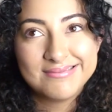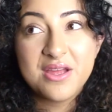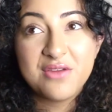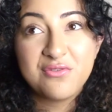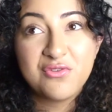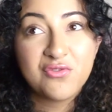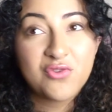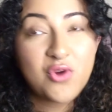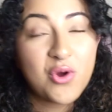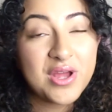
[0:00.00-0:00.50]

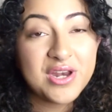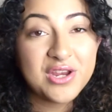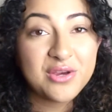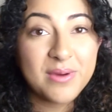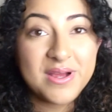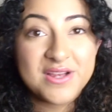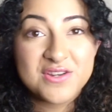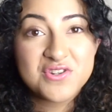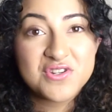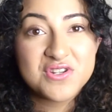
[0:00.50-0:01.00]
If you've got any
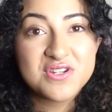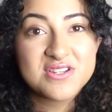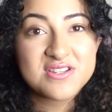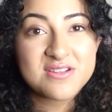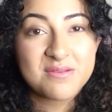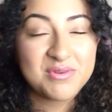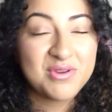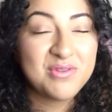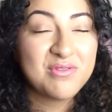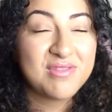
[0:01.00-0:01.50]
questions
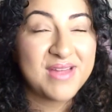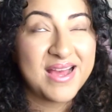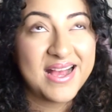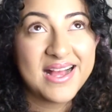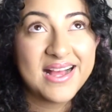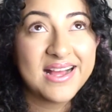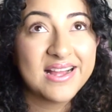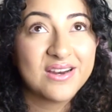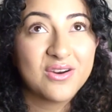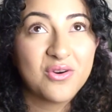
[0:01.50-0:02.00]
about
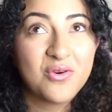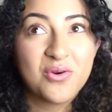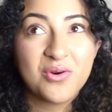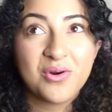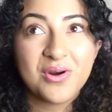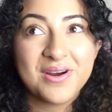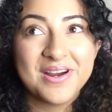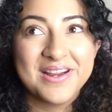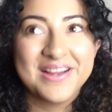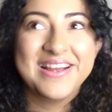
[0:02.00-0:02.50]
that
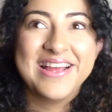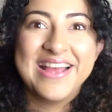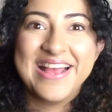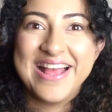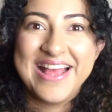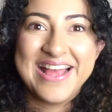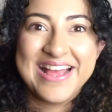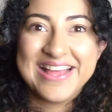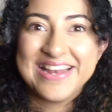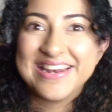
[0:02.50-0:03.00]
or
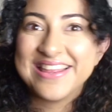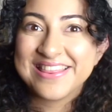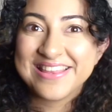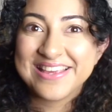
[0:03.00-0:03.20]
anything